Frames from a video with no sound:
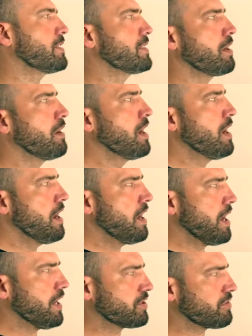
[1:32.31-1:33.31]
So
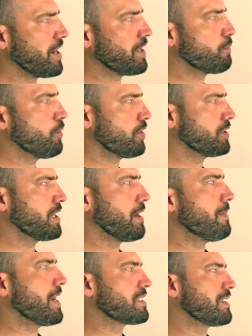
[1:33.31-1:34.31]
our strength work is
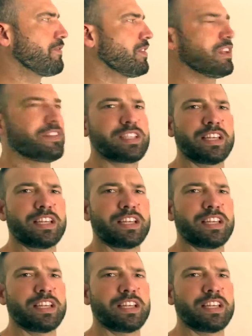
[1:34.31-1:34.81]
our max effort lifts,